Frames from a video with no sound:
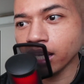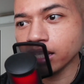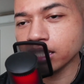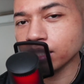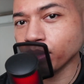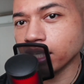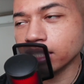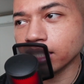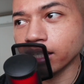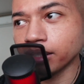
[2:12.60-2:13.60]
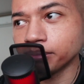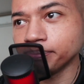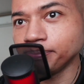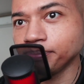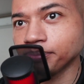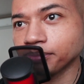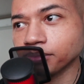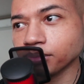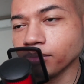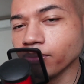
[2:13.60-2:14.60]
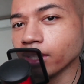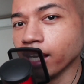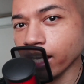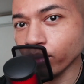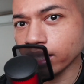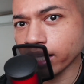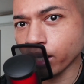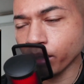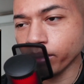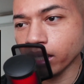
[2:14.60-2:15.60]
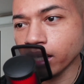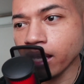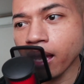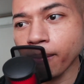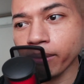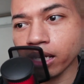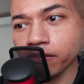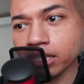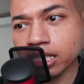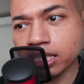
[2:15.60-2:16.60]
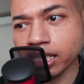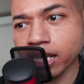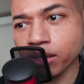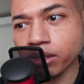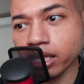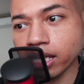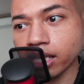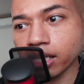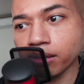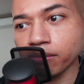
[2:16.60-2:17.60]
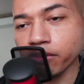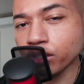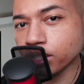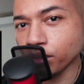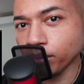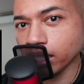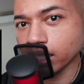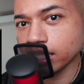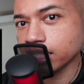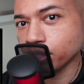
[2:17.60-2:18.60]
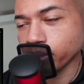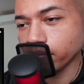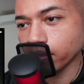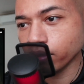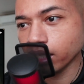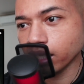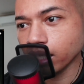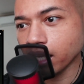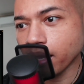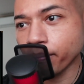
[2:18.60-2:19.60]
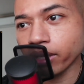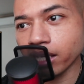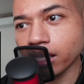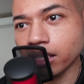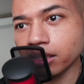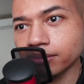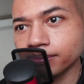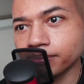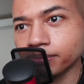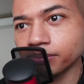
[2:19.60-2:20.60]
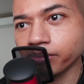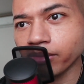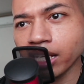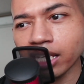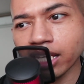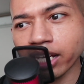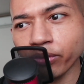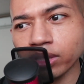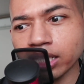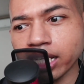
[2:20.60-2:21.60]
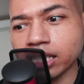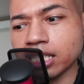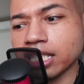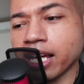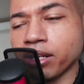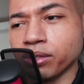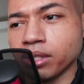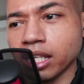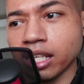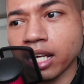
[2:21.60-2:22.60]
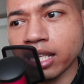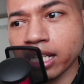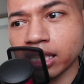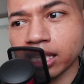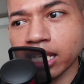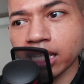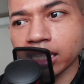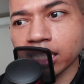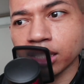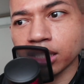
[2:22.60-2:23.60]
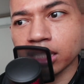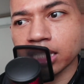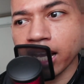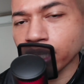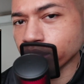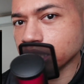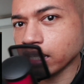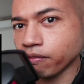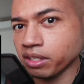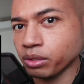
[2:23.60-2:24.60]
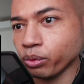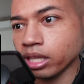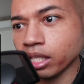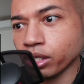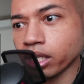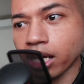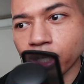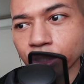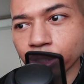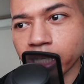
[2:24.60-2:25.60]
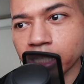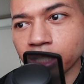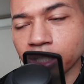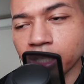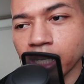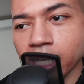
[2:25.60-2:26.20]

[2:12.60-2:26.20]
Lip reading: Just because I really like R&B. But if this doesn't count, then Future Me is still my favorite. But yeah, I really like the sound, and I like that their style is different when they're not all together.